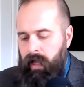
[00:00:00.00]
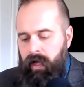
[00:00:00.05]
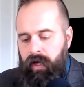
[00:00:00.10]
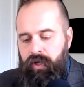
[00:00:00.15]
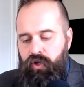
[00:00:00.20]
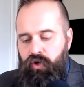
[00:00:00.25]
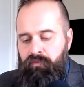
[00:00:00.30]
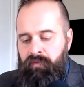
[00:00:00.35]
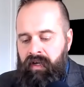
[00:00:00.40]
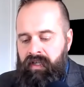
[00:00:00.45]

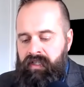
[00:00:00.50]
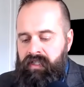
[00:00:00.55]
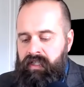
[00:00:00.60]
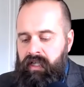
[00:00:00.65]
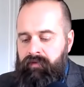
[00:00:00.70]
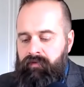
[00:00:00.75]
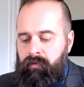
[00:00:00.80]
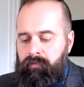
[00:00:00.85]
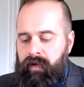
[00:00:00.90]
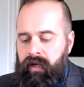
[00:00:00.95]
you must
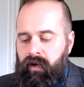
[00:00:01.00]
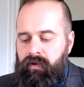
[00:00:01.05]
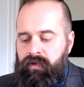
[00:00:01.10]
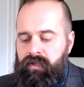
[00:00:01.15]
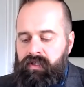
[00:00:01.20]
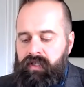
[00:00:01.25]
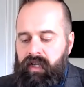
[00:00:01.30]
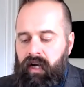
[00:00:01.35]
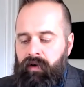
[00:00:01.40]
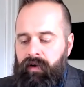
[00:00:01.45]
never beg or
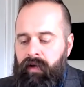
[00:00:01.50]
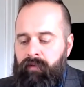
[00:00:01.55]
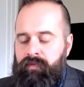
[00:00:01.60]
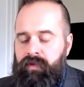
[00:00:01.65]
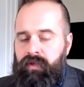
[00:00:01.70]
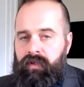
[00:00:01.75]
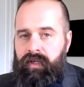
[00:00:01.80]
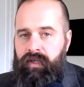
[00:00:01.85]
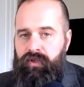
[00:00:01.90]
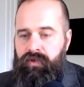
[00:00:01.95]
desire him
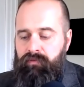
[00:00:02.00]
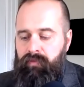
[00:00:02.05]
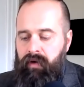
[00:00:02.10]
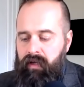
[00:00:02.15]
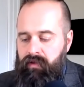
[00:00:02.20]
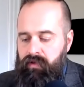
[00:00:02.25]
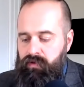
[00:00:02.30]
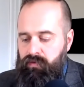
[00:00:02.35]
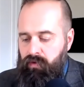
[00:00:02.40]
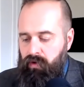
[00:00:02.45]
to lead you by
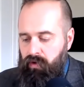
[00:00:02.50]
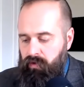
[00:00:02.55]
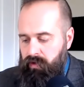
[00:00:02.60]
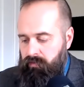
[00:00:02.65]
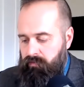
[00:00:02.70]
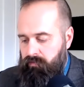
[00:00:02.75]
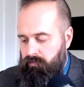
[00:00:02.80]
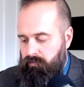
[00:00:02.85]
this road.